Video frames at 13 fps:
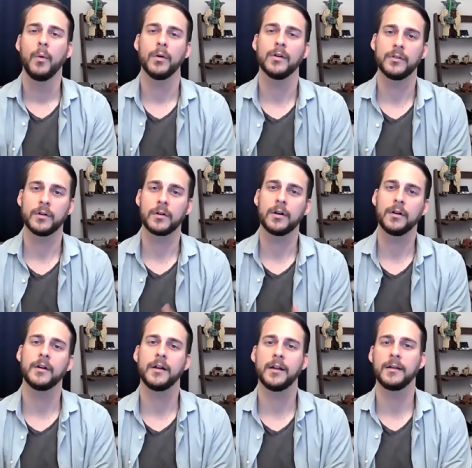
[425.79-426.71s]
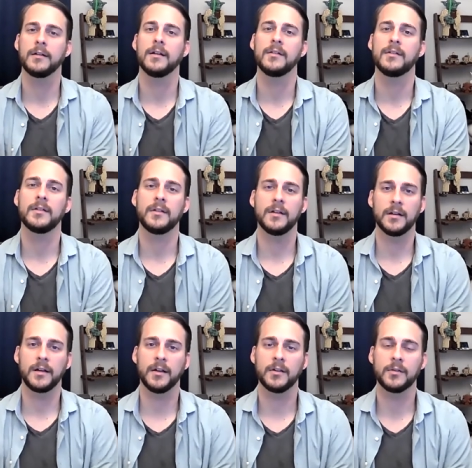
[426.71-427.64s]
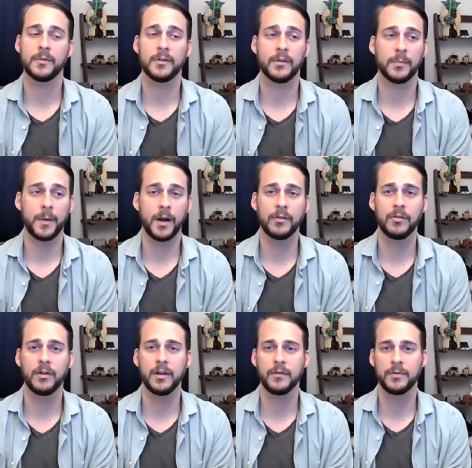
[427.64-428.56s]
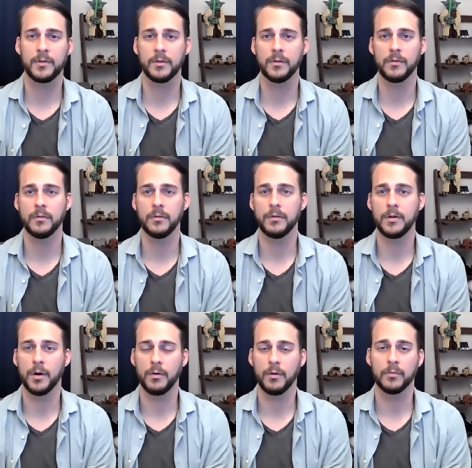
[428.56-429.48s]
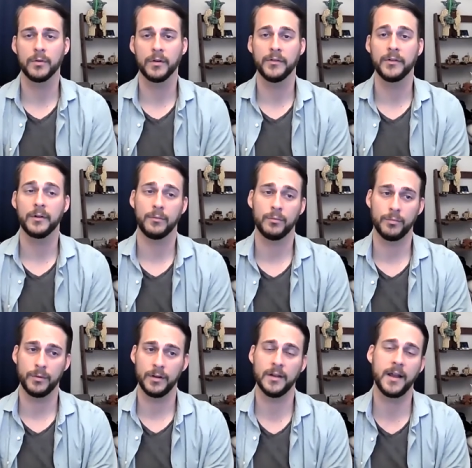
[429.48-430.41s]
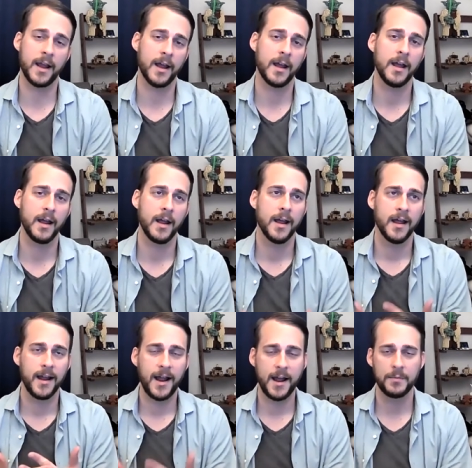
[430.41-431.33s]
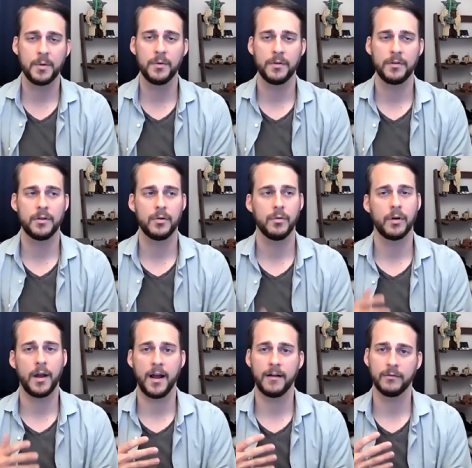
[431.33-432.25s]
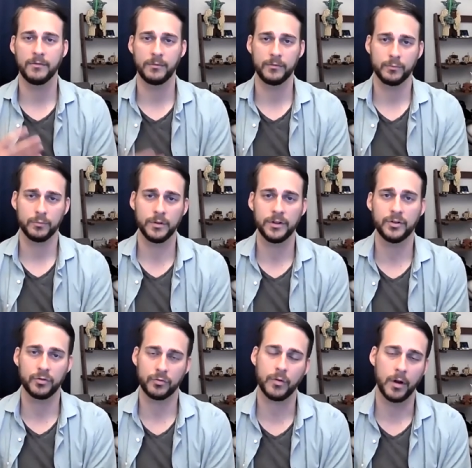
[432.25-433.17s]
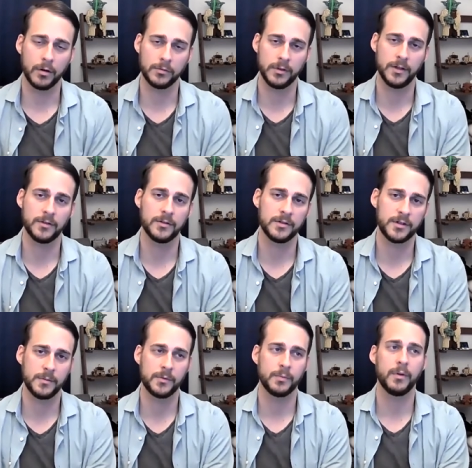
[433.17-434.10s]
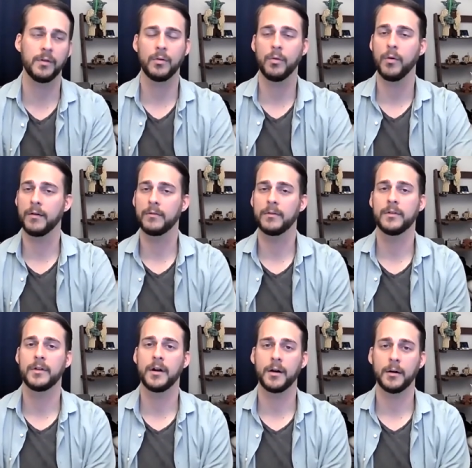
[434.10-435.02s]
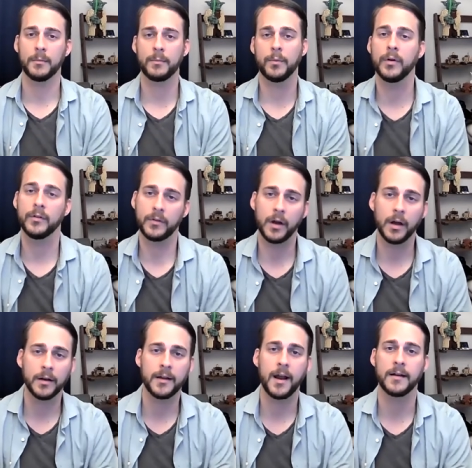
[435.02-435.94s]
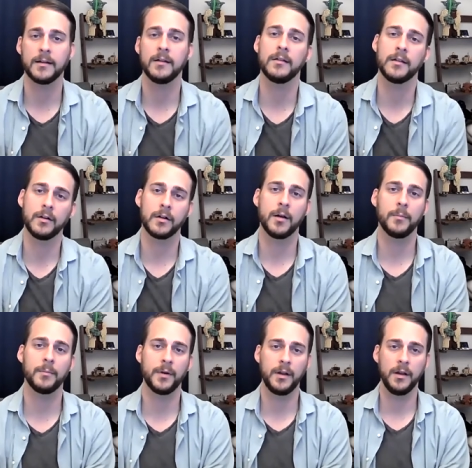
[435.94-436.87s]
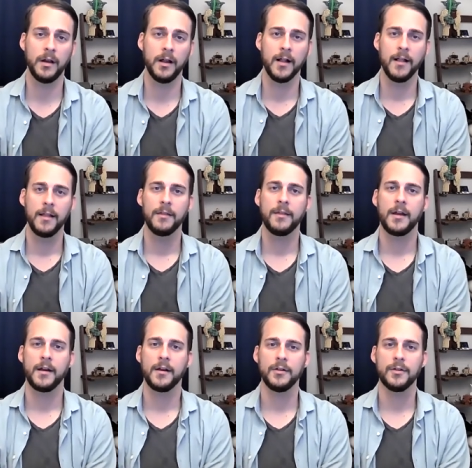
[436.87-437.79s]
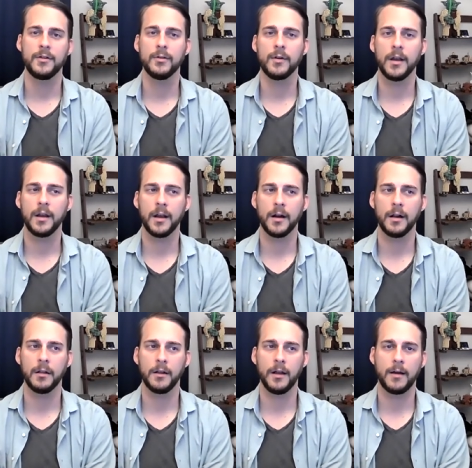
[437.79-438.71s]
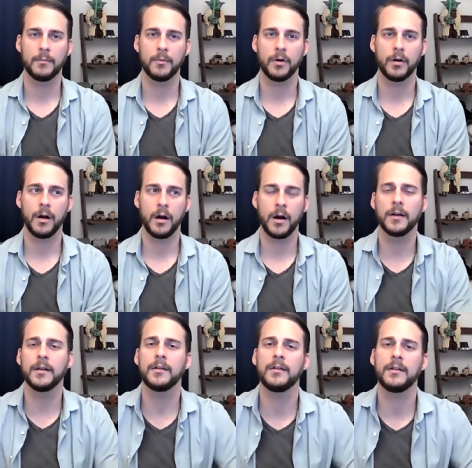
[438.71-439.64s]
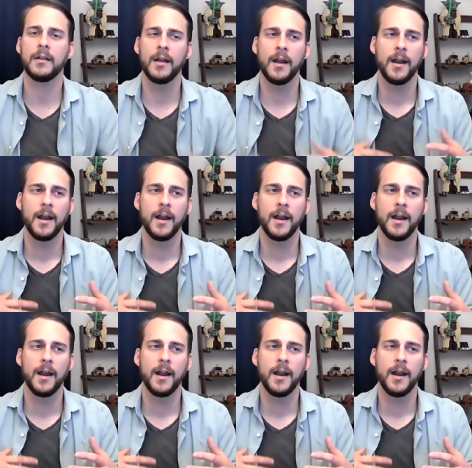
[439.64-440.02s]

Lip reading: Whereas your current existing customers, especially if you go to the ones that are really happy with you or have really strong relationships with whoever their point of contact is at your company, then you can get a lot more honest